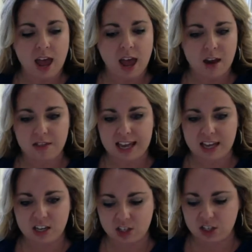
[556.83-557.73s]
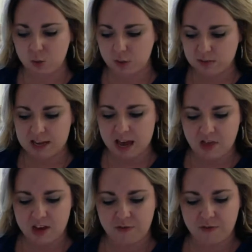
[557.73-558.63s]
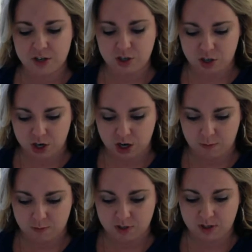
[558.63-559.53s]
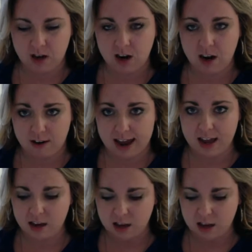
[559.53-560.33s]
and they can just quiz me on the different terms. All right.